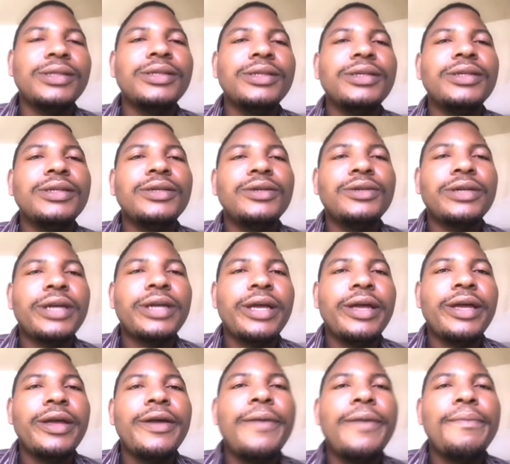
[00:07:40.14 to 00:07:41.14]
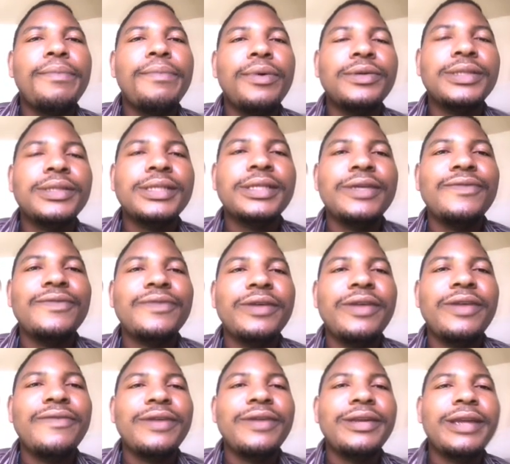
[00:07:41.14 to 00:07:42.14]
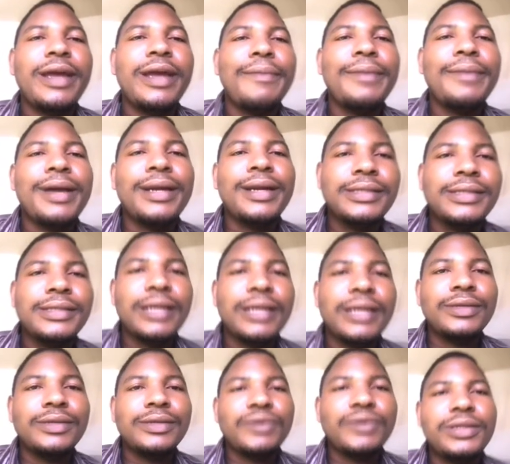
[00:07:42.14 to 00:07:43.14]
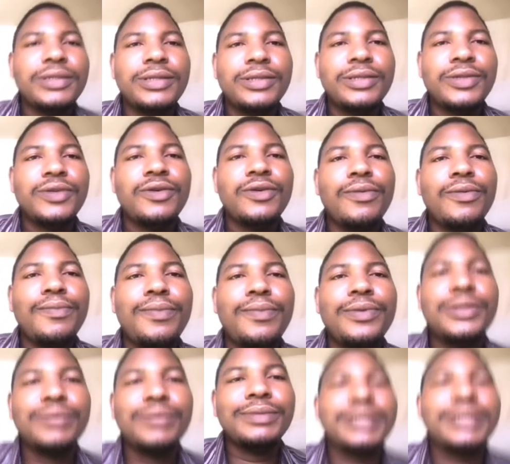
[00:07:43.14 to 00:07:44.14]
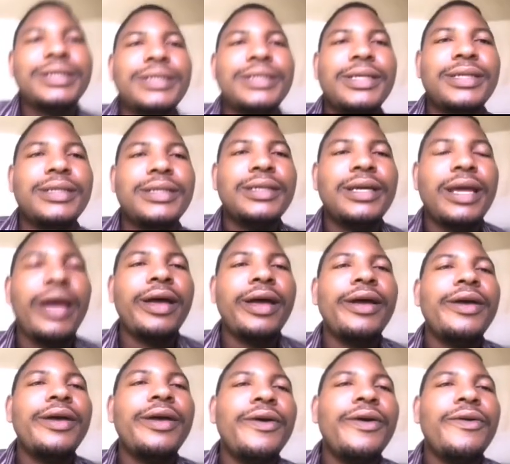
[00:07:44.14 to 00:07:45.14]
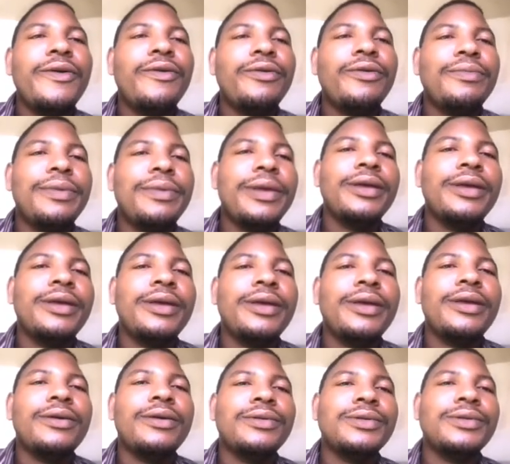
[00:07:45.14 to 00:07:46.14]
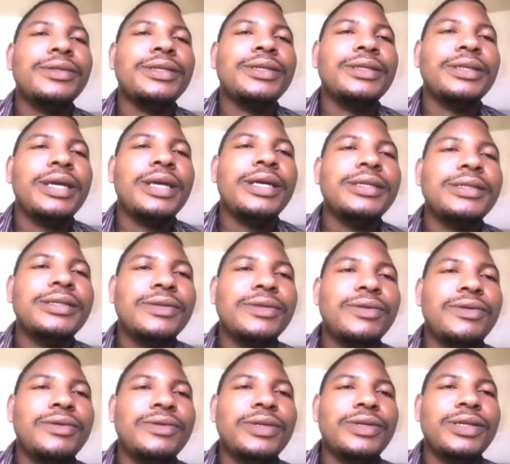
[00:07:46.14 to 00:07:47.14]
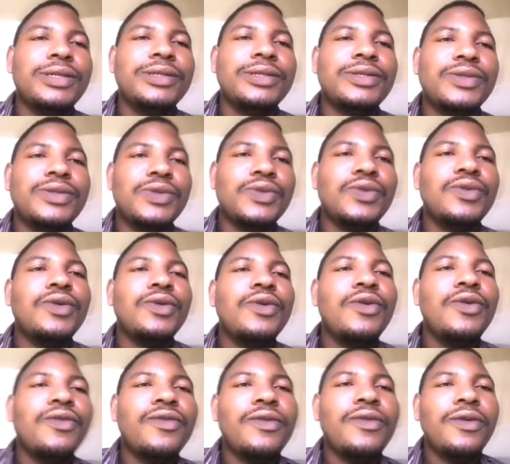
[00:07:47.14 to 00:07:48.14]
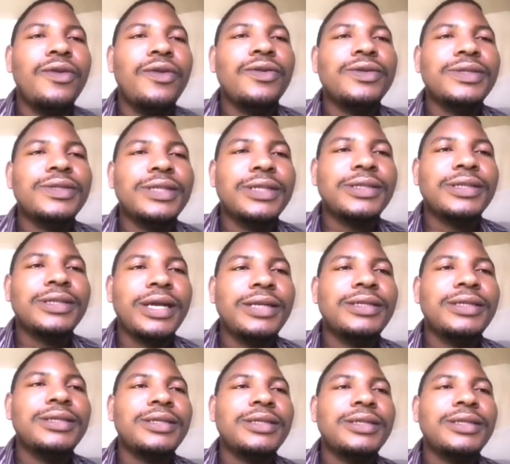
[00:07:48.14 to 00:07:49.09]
Okay, positive even number less than 20. So possibility set here will be equal to set S, which is 2, 4, 6, 8,